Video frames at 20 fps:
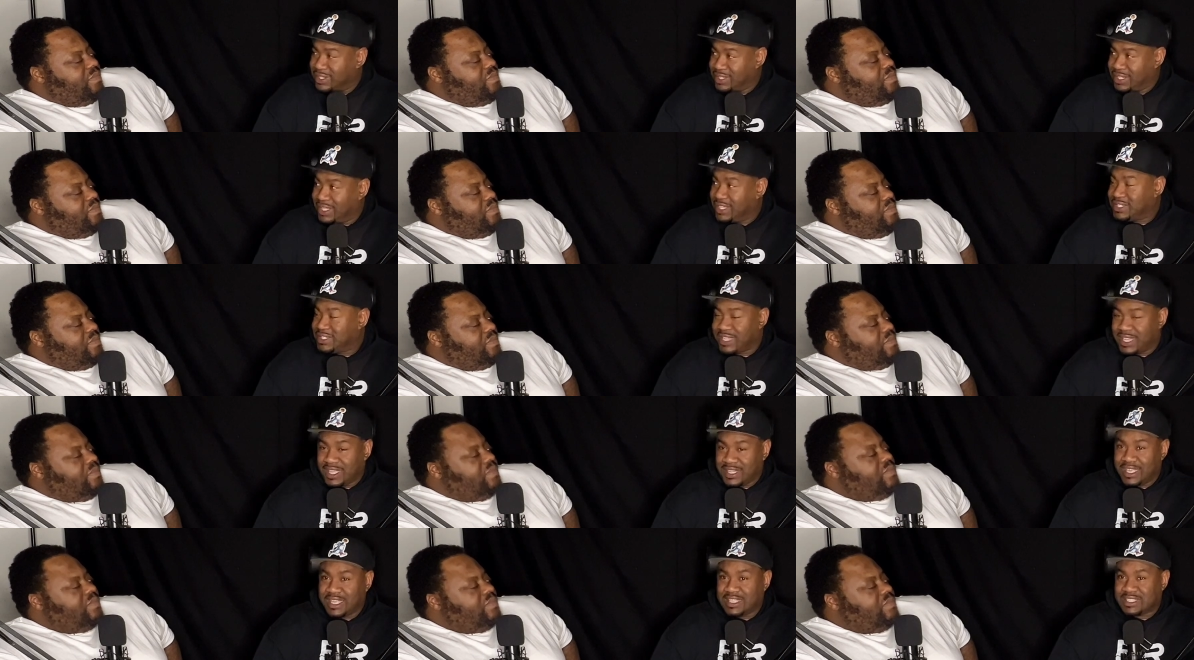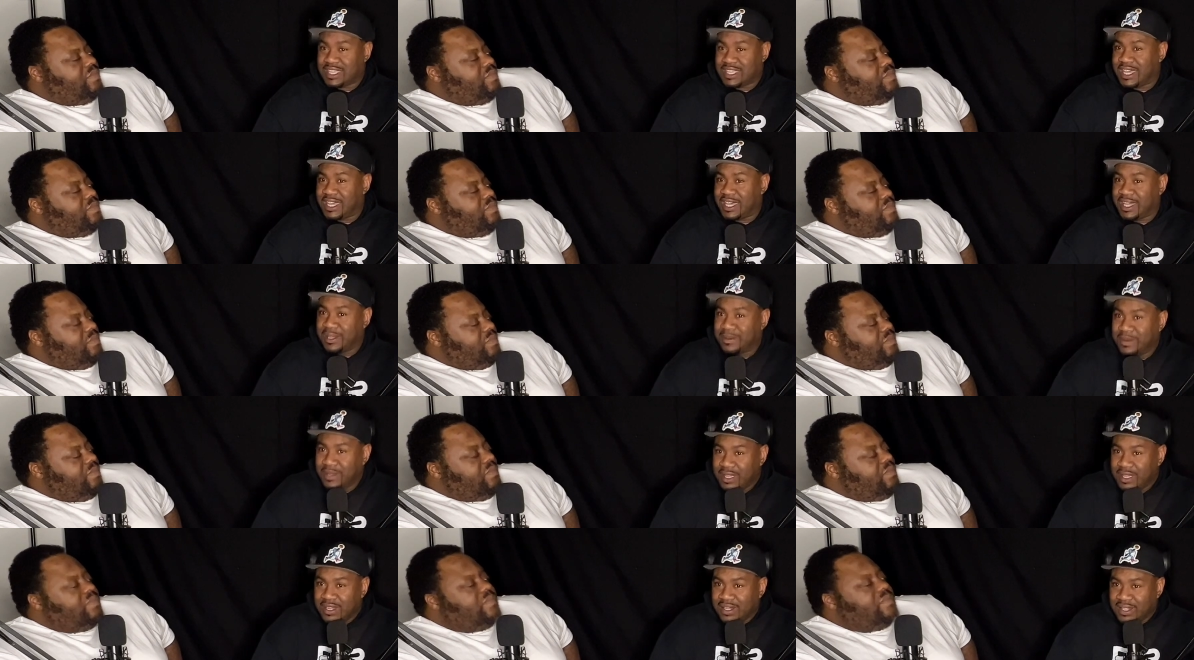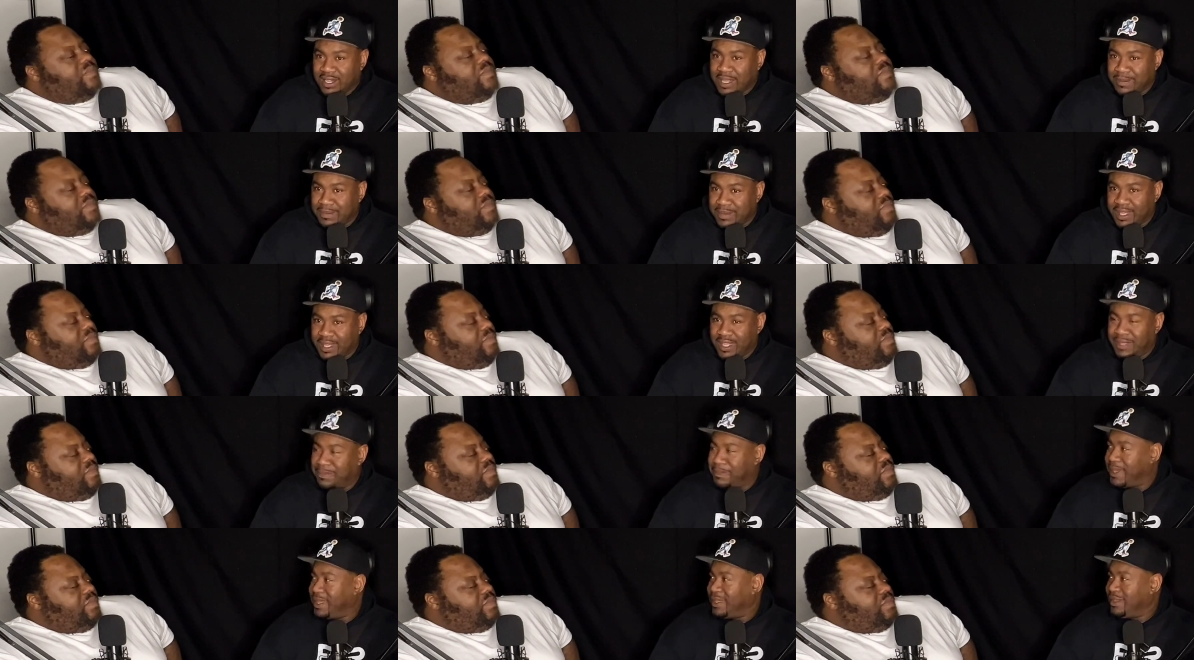Speaker 1: a DJ at that time. They're like, man, he
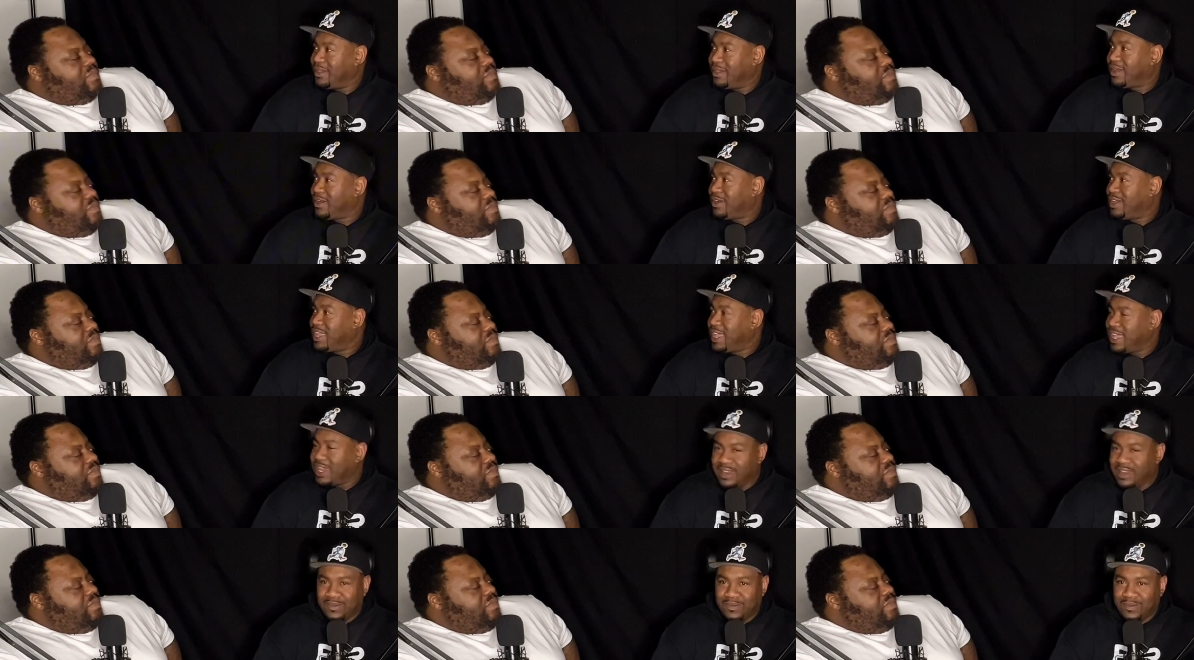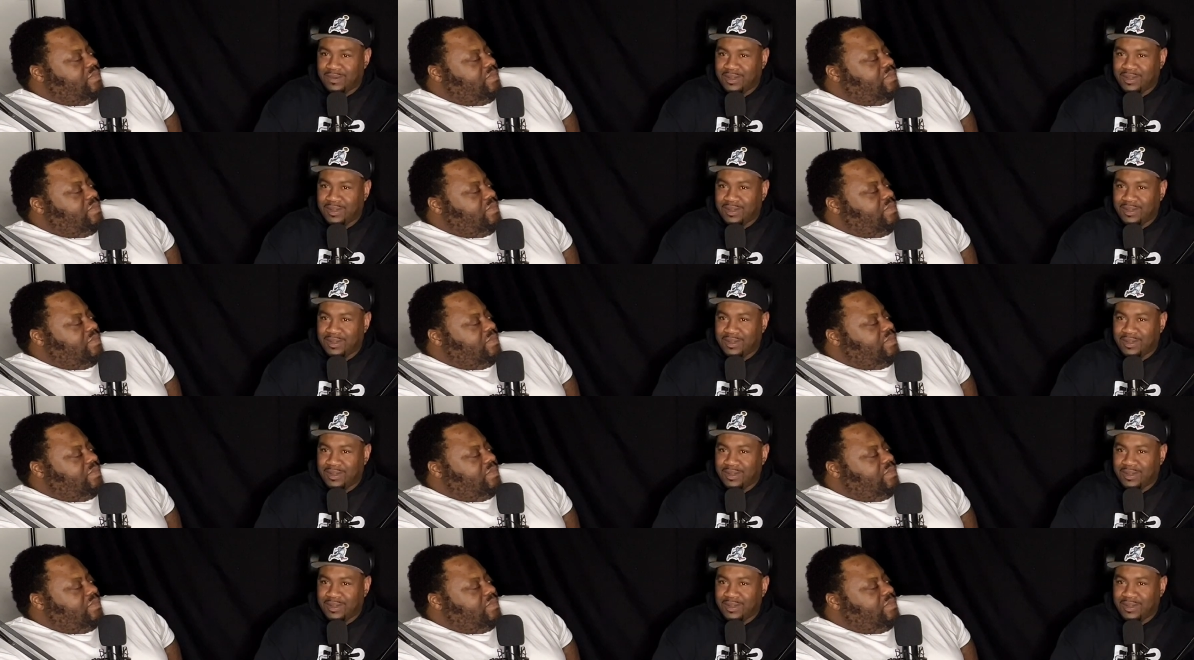beating y'all. He ain't